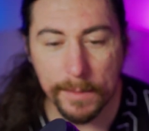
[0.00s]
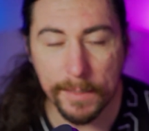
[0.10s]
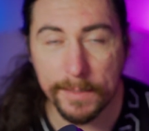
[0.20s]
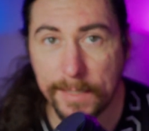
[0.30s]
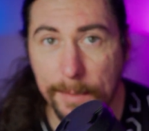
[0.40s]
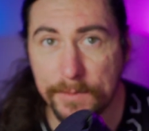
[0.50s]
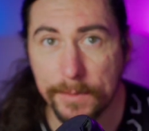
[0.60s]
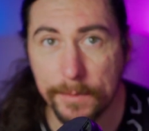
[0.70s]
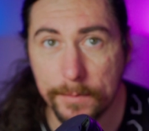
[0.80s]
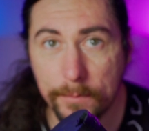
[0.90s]
It can
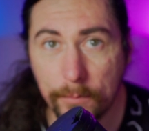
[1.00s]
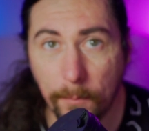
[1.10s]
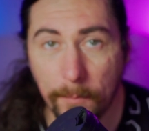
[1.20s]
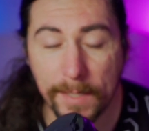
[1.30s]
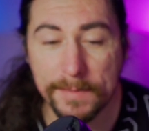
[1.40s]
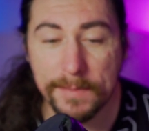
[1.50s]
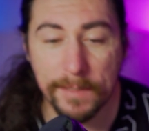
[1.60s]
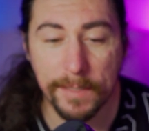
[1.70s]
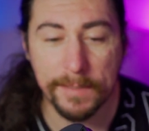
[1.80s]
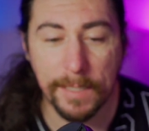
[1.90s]
capture amazing
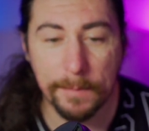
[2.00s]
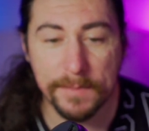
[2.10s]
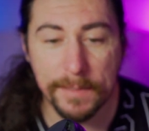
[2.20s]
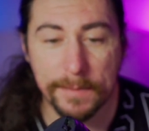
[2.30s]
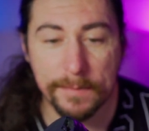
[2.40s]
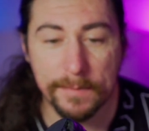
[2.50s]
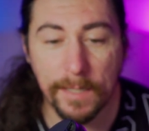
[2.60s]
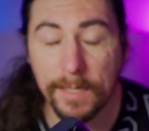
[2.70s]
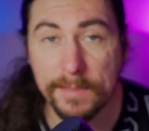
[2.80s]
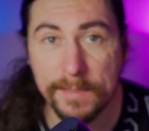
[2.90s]
landscape scenes,
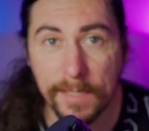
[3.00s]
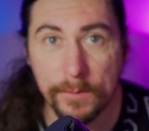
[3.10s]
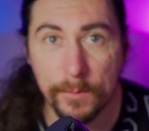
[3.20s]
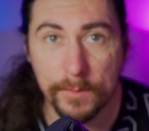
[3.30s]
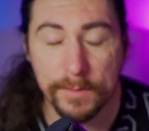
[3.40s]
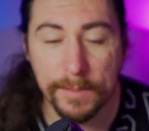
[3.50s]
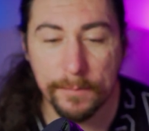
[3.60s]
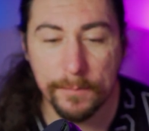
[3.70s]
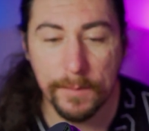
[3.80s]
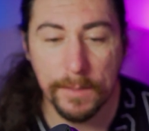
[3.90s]
architectural
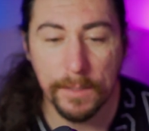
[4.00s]
stuff,